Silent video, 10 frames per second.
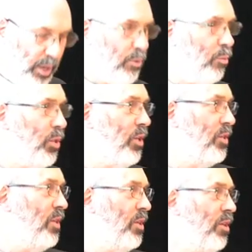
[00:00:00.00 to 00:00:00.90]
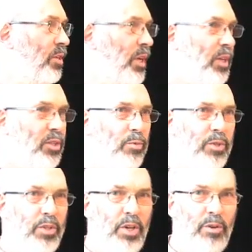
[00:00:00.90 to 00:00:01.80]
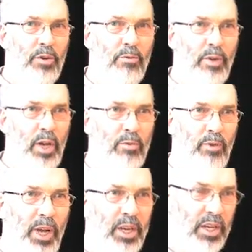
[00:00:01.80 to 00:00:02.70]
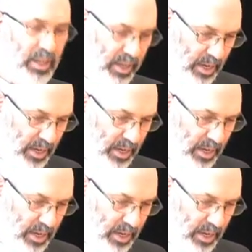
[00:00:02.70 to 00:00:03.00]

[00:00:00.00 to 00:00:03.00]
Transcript: of it, because their contacts were so far flung.